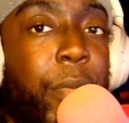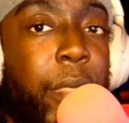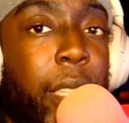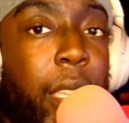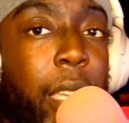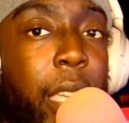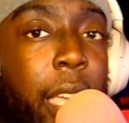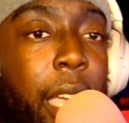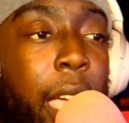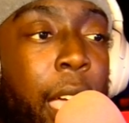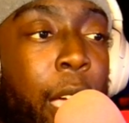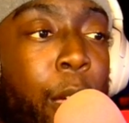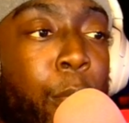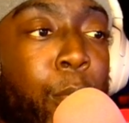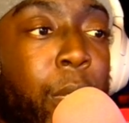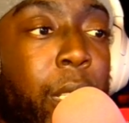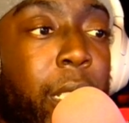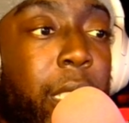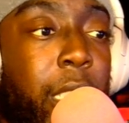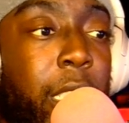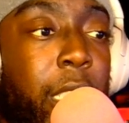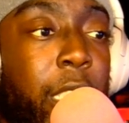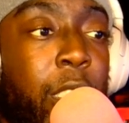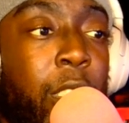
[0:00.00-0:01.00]
how much
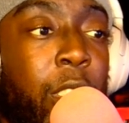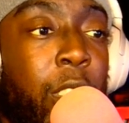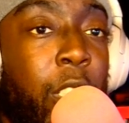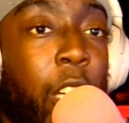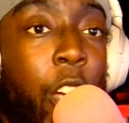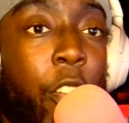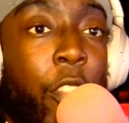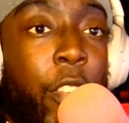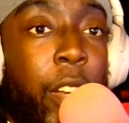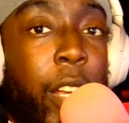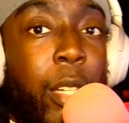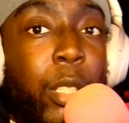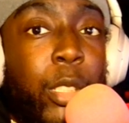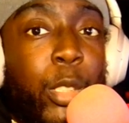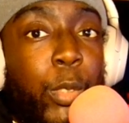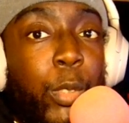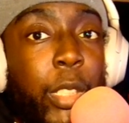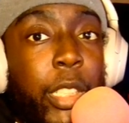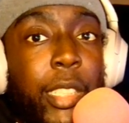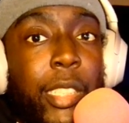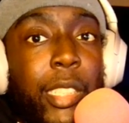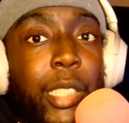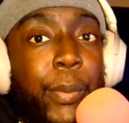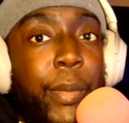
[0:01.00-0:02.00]
she took off, and I was
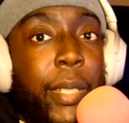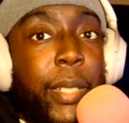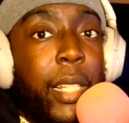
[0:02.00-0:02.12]
ready to spend